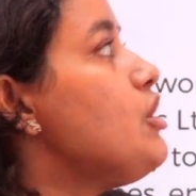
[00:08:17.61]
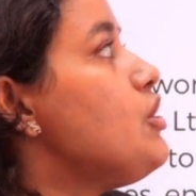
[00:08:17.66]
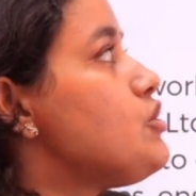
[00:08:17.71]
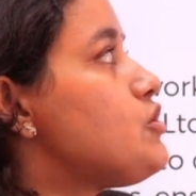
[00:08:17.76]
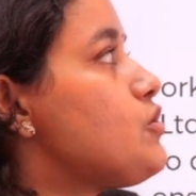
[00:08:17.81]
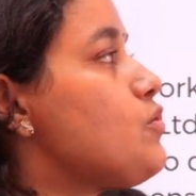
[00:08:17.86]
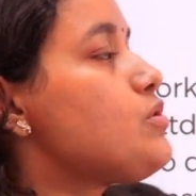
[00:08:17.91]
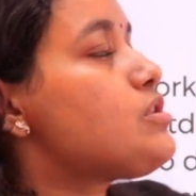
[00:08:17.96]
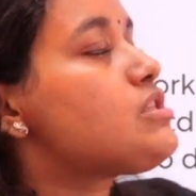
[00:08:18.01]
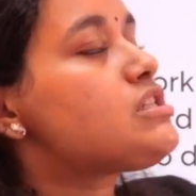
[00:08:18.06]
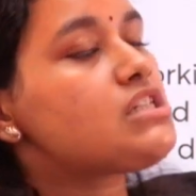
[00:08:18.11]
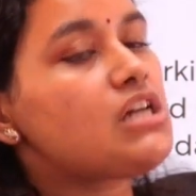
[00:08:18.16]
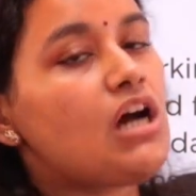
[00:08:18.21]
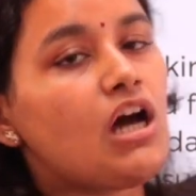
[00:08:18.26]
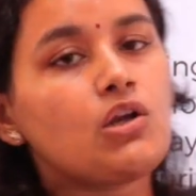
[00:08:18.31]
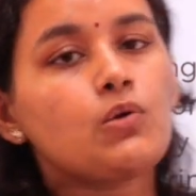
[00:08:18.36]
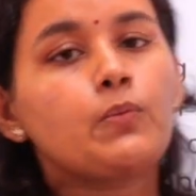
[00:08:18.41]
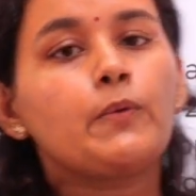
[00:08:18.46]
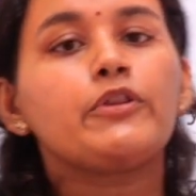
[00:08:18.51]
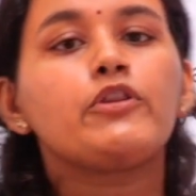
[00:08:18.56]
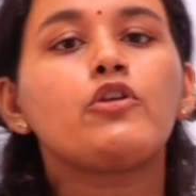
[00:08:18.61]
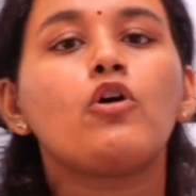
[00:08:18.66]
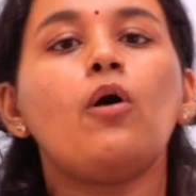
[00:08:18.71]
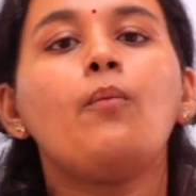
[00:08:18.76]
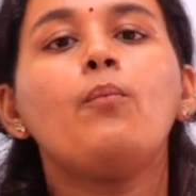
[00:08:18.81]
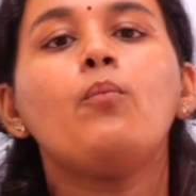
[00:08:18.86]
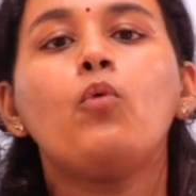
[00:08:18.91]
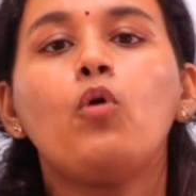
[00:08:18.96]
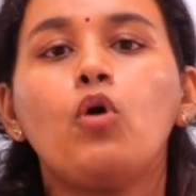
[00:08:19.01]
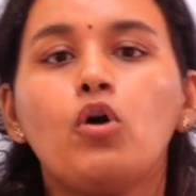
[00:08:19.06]
So you start with your
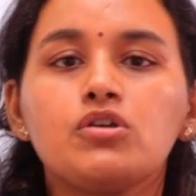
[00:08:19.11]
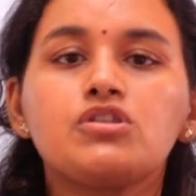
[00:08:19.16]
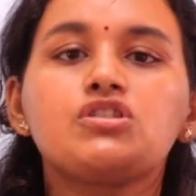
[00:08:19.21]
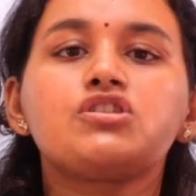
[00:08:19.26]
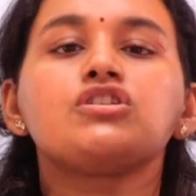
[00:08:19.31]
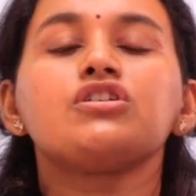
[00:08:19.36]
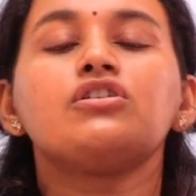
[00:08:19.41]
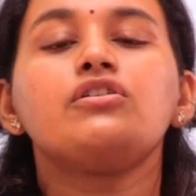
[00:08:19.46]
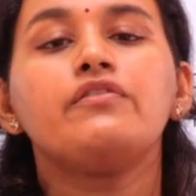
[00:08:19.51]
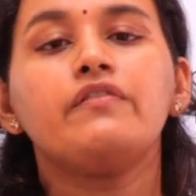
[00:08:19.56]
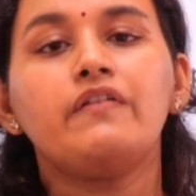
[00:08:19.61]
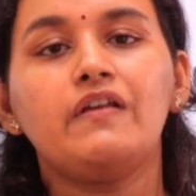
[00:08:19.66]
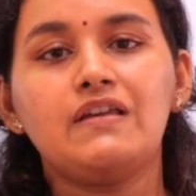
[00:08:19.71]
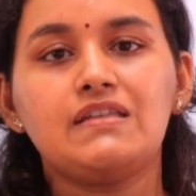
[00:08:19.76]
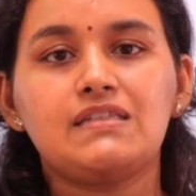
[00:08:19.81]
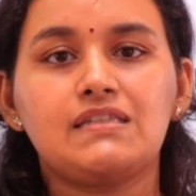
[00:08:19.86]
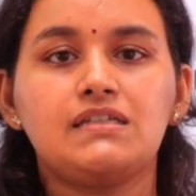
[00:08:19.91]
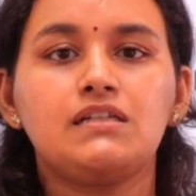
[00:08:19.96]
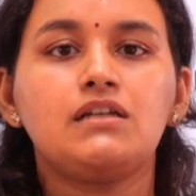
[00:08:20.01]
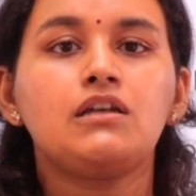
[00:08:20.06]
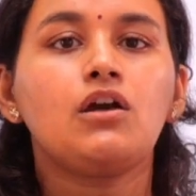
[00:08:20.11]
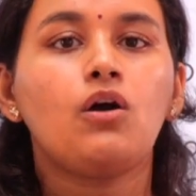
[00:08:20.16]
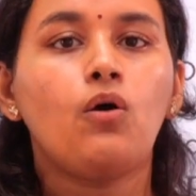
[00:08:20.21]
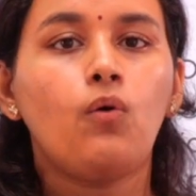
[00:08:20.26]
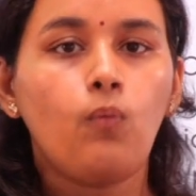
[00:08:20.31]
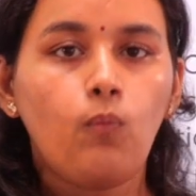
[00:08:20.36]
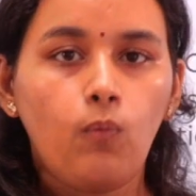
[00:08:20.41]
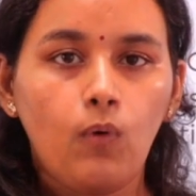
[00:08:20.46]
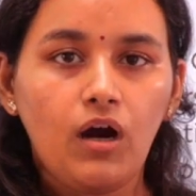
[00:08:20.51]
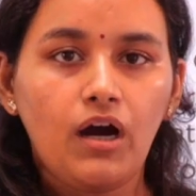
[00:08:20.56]
most recent
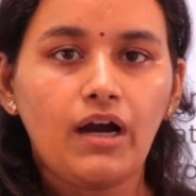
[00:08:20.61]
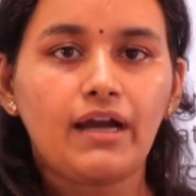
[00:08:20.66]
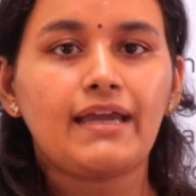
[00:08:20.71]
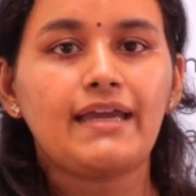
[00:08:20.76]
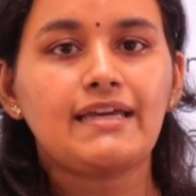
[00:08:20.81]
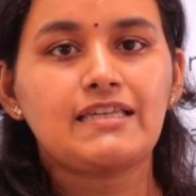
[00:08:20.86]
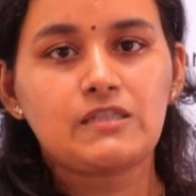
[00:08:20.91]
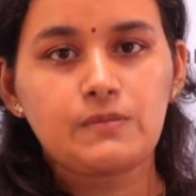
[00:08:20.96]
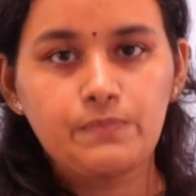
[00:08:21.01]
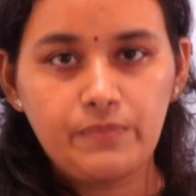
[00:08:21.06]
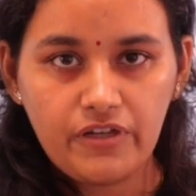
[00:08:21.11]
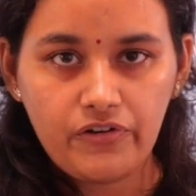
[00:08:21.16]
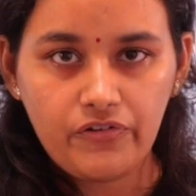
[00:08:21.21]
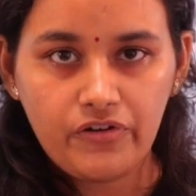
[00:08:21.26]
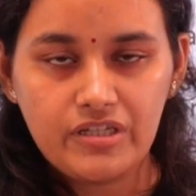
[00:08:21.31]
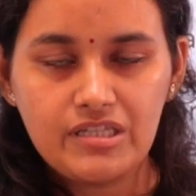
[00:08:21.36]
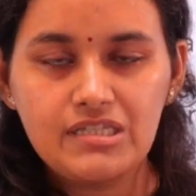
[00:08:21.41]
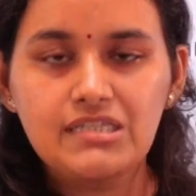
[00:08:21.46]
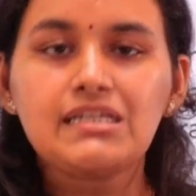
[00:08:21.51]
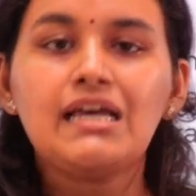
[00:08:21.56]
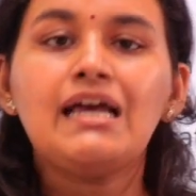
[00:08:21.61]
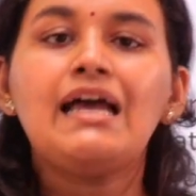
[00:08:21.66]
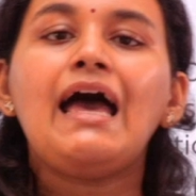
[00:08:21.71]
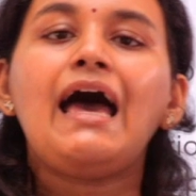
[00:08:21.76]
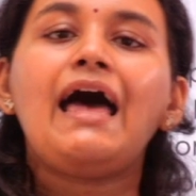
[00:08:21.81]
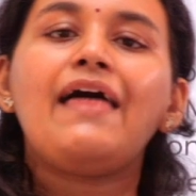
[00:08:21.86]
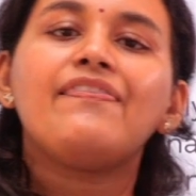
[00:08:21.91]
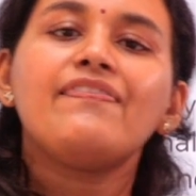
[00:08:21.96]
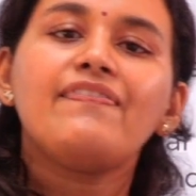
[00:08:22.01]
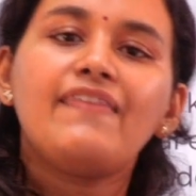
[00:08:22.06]
work experience
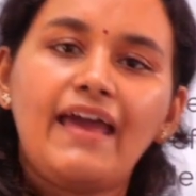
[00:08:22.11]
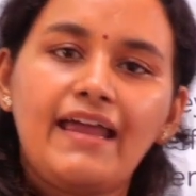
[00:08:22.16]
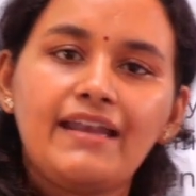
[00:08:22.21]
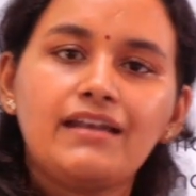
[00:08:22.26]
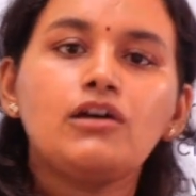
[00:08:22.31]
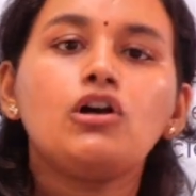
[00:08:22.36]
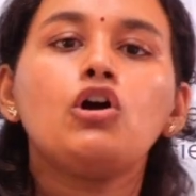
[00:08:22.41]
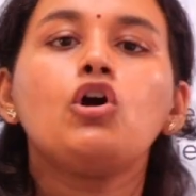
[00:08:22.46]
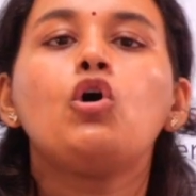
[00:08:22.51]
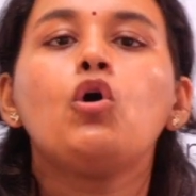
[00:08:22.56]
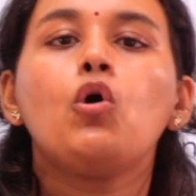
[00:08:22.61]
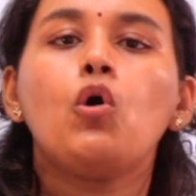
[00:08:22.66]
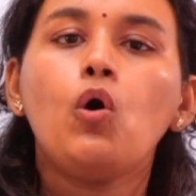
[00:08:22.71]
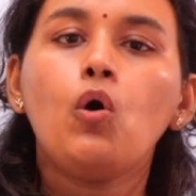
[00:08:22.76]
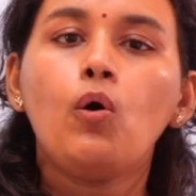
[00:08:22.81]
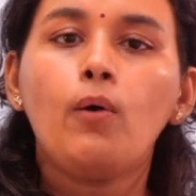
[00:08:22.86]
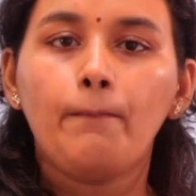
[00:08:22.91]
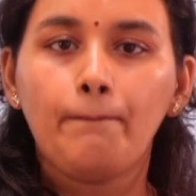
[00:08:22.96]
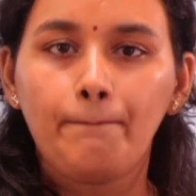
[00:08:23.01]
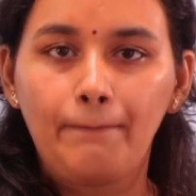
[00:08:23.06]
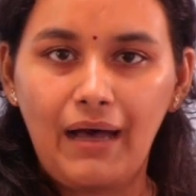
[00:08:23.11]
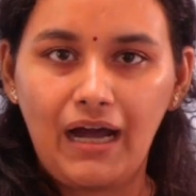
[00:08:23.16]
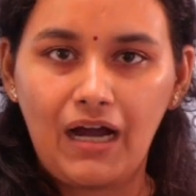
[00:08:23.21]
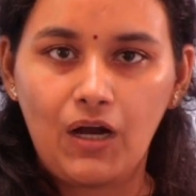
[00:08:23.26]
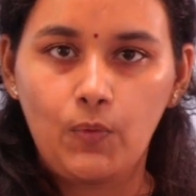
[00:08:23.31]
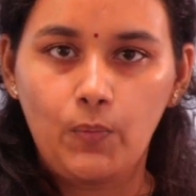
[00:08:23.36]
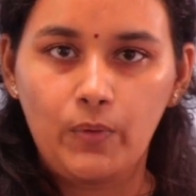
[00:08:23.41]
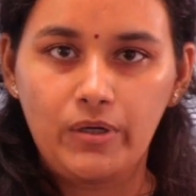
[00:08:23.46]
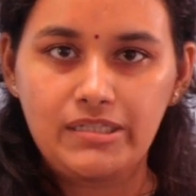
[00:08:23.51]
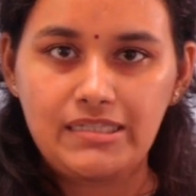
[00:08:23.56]
and then go
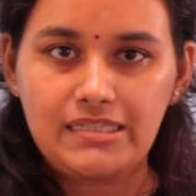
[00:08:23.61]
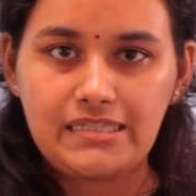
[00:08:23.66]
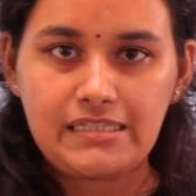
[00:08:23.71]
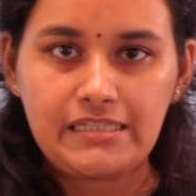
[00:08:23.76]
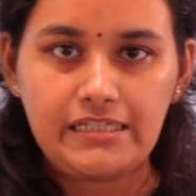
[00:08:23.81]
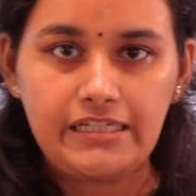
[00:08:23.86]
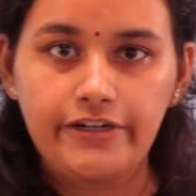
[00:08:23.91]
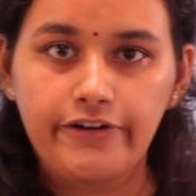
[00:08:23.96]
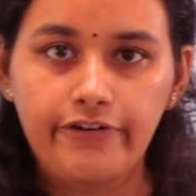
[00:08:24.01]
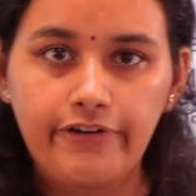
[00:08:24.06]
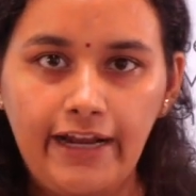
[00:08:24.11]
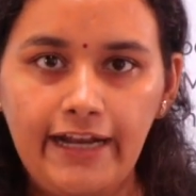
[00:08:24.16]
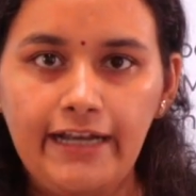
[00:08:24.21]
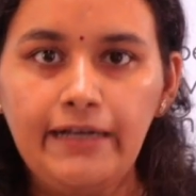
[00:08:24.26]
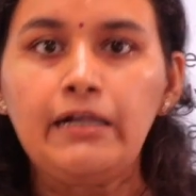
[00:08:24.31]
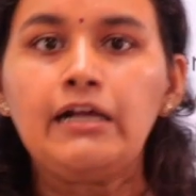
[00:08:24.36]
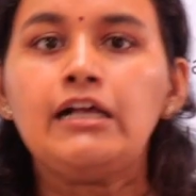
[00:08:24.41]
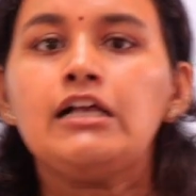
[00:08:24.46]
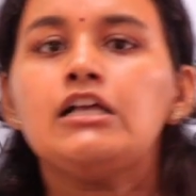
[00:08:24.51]
backwards, right?